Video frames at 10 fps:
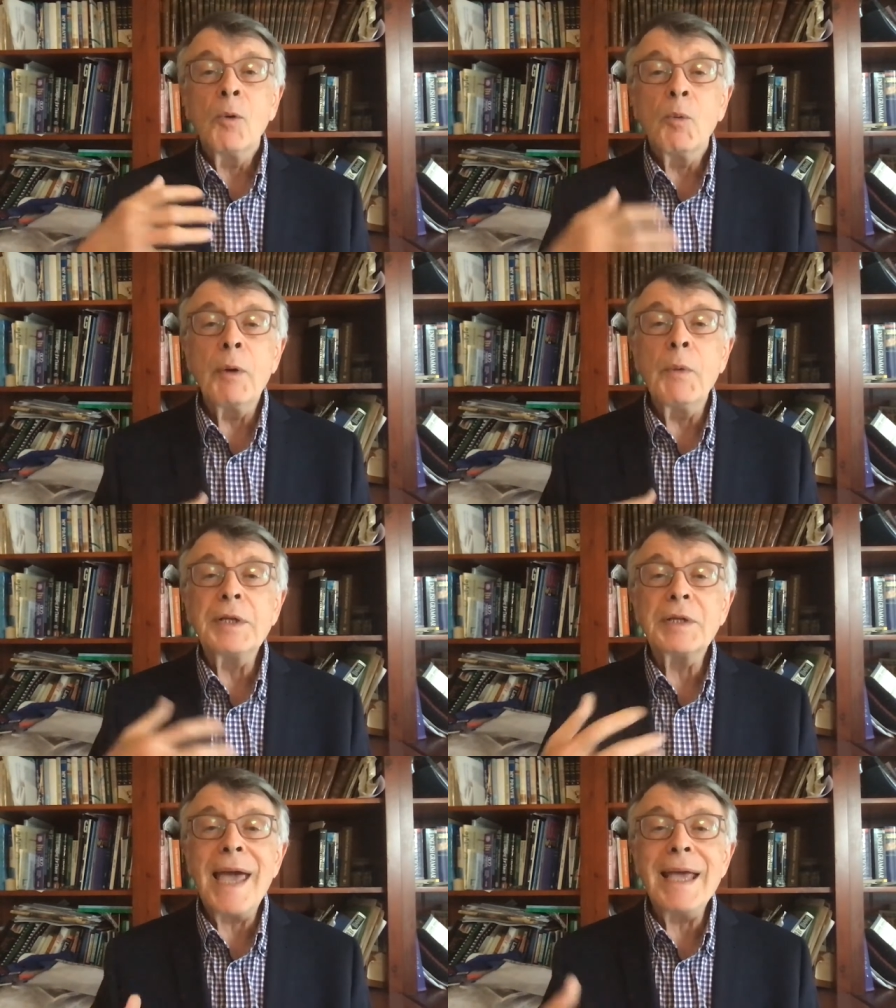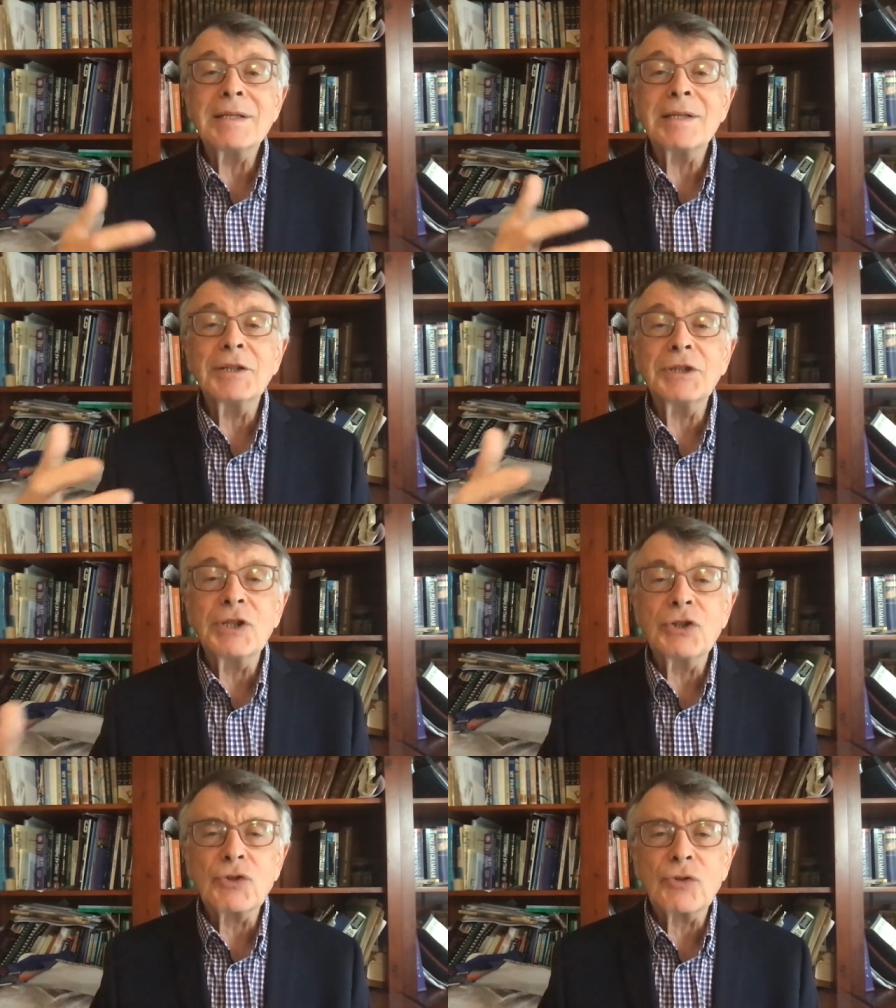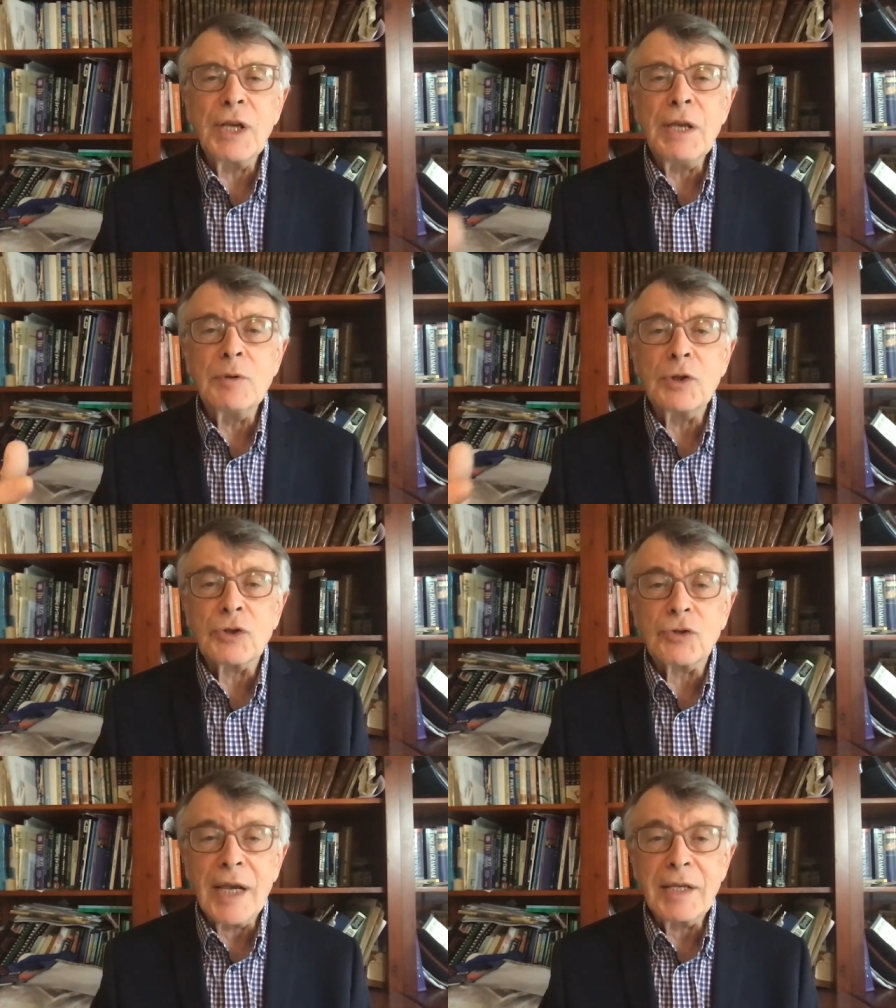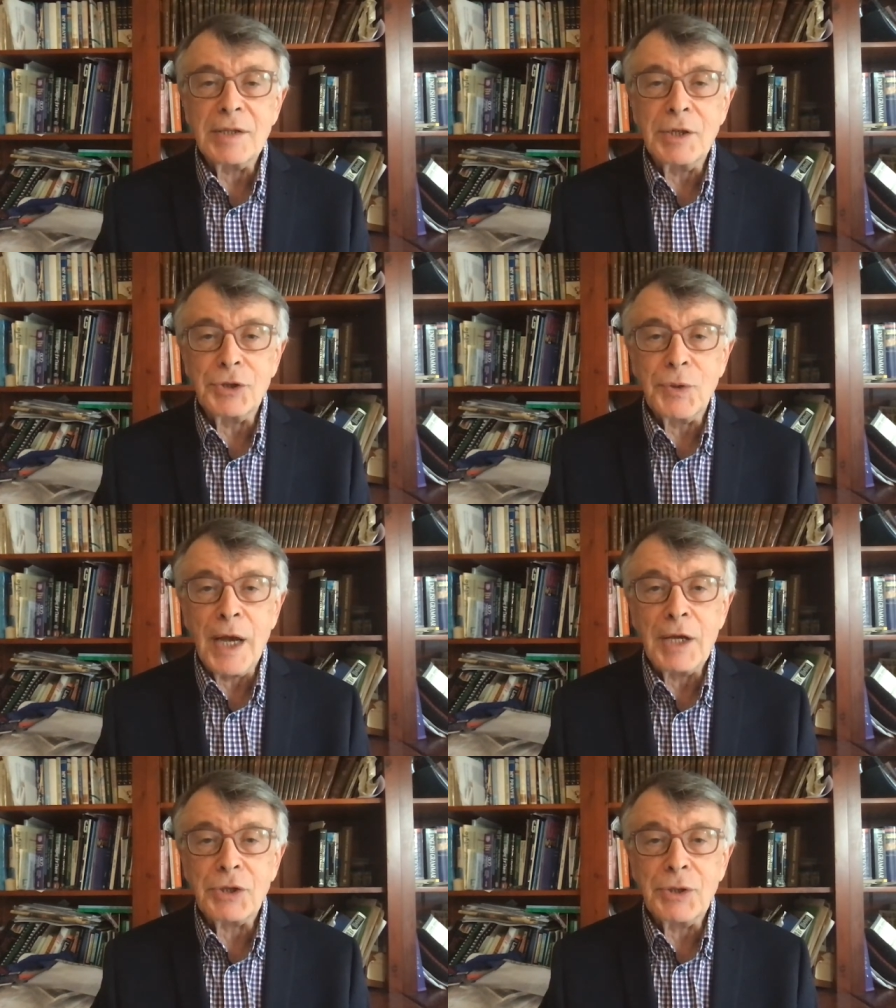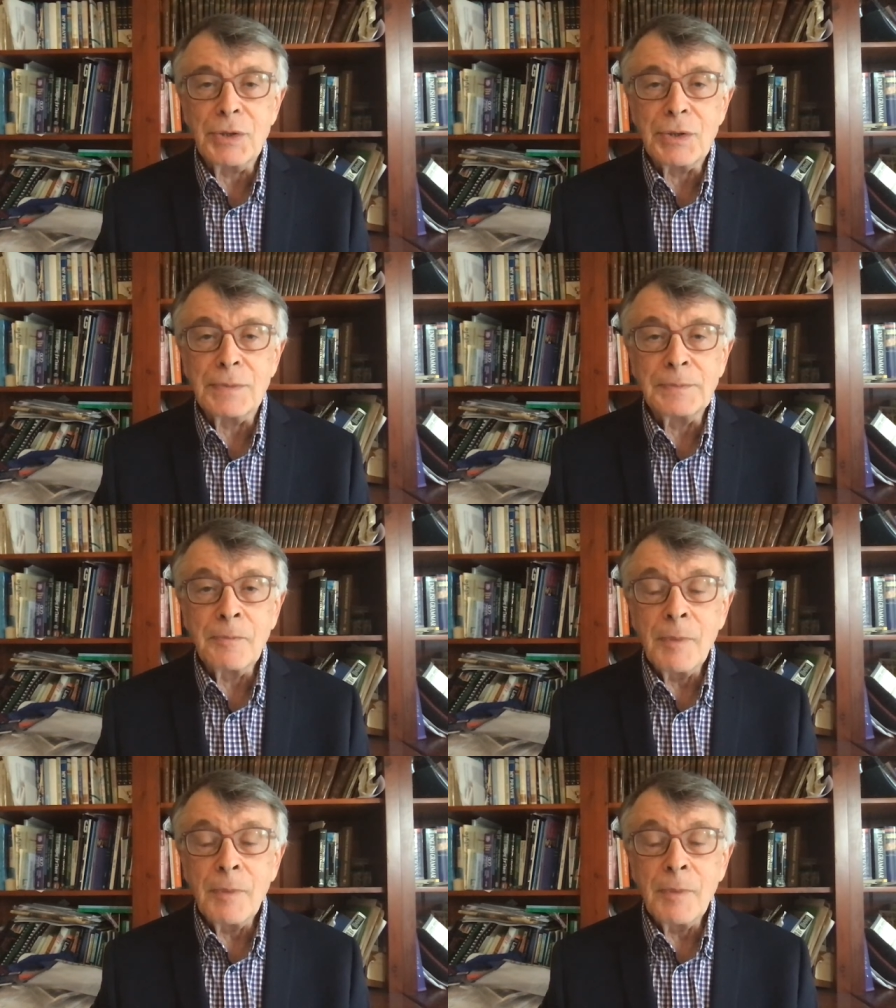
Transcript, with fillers: where we take such extreme stress situations.